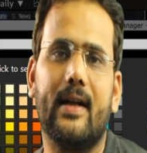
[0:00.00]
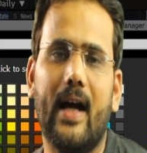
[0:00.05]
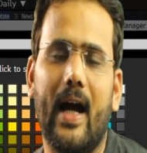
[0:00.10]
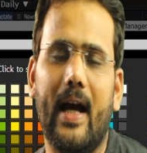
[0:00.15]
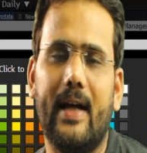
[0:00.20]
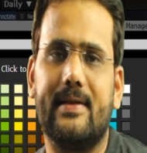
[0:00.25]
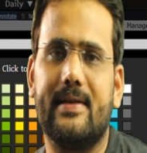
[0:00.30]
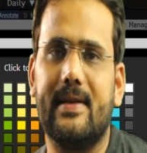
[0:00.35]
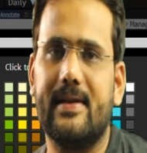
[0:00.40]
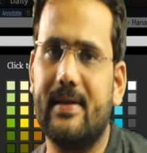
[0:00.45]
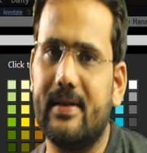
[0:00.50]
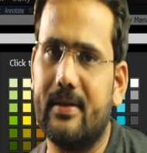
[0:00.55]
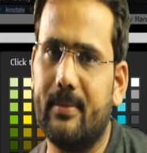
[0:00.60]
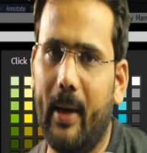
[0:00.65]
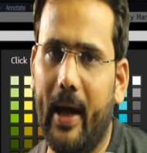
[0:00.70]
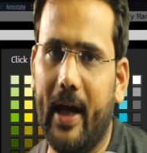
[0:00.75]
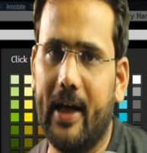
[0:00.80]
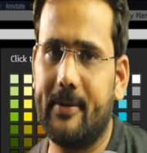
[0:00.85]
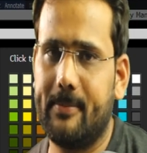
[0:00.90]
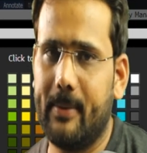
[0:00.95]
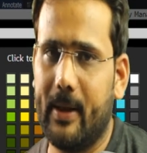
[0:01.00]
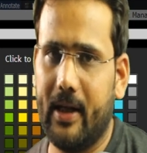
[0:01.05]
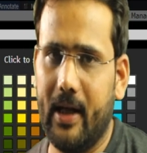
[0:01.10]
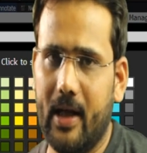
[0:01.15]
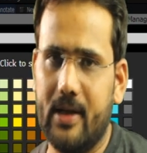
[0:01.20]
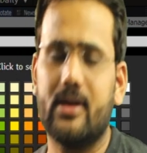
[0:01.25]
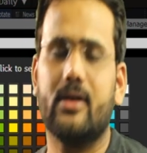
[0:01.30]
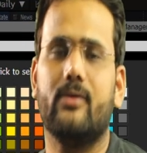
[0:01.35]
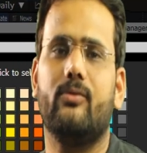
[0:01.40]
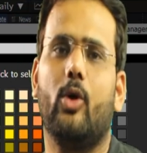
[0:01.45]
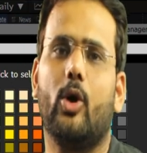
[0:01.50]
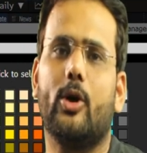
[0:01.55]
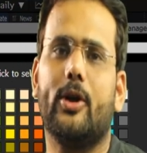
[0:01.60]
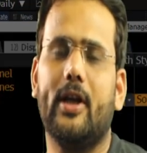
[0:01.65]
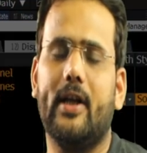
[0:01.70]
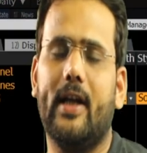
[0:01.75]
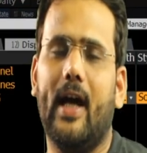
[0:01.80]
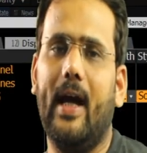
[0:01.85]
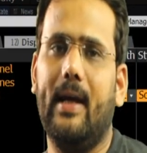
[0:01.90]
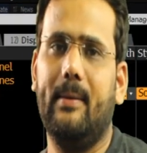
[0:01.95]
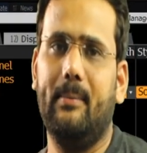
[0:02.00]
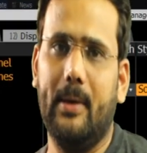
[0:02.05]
is it, guys. This is my expectation for the